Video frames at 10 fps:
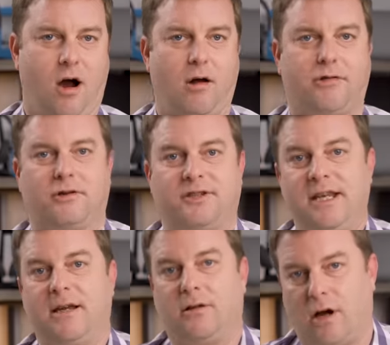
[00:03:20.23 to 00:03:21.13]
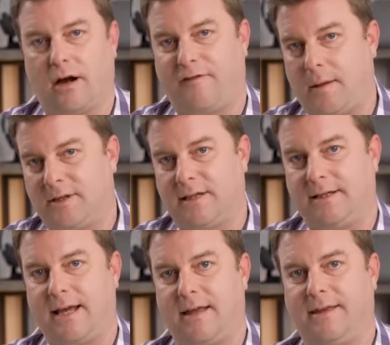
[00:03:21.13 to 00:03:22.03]
Arthur C. Clarke famously
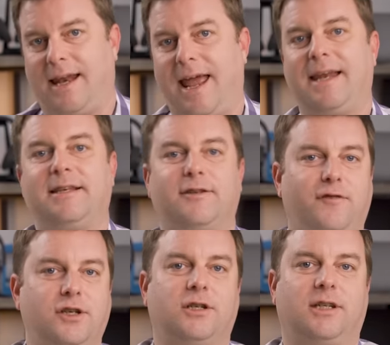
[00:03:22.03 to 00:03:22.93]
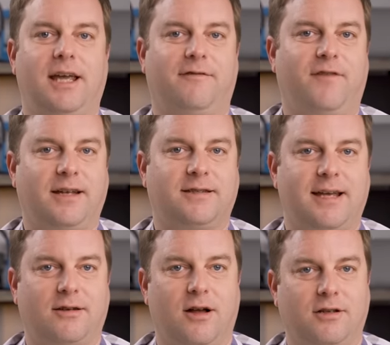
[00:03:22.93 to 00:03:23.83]
said that any sufficiently advanced
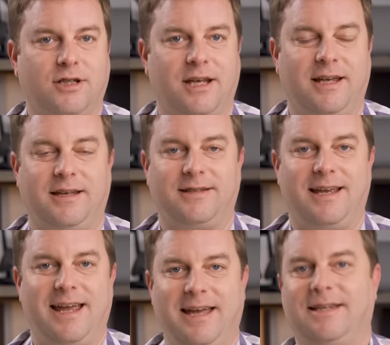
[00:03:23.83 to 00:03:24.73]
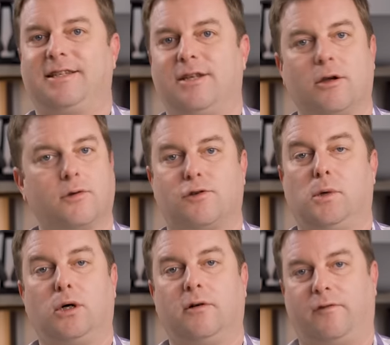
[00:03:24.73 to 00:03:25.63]
technology is
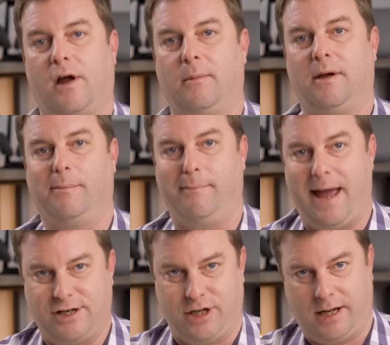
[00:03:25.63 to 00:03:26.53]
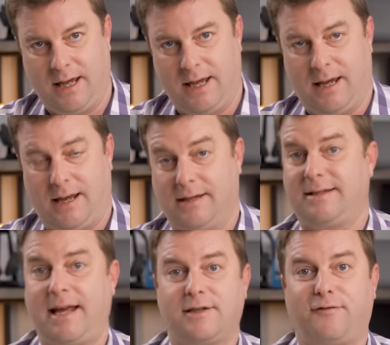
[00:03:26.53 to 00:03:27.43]
indistinguishable from magic. And it
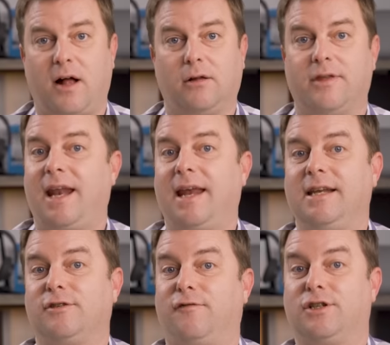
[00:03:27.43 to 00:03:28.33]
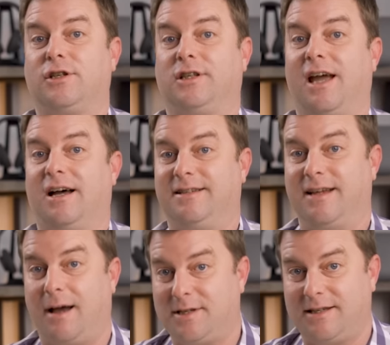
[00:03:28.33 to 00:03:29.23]
stands to follow that any sufficiently
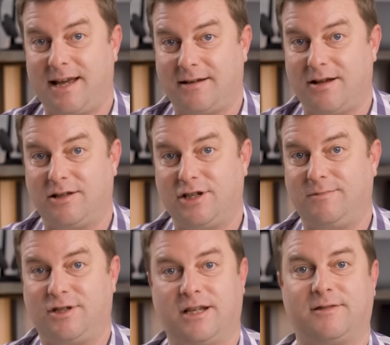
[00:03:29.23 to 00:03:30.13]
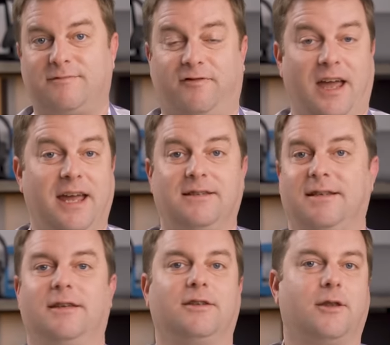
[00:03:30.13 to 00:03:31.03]
adopted technology just
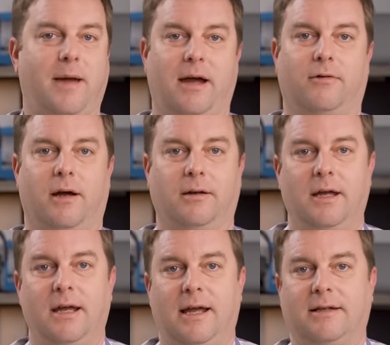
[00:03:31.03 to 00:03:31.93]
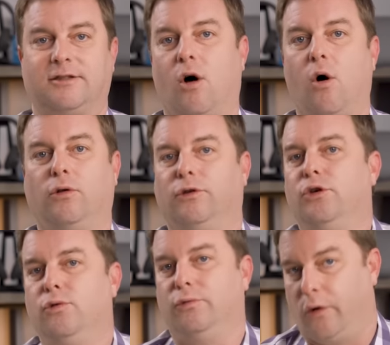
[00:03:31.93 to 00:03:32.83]
fades into the background. It's the whole
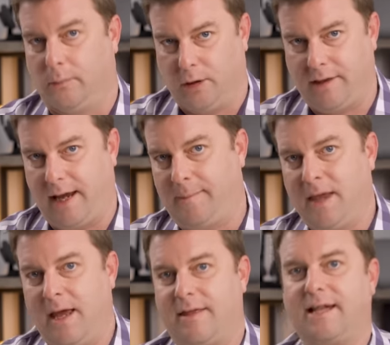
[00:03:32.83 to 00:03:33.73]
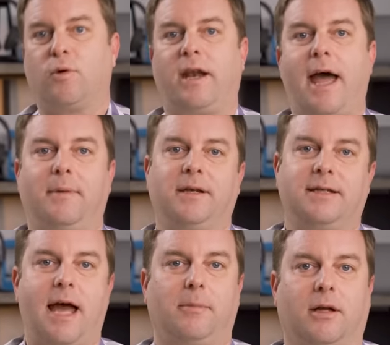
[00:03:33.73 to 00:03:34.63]
new normal thing. That's what happened
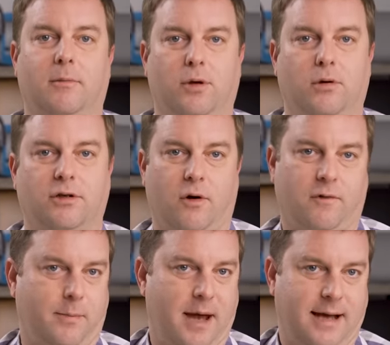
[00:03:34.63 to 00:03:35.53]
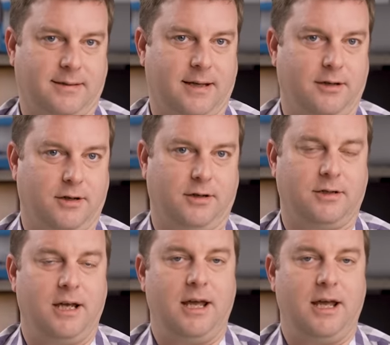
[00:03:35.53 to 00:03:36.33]
to tablet computers over the past 10 years.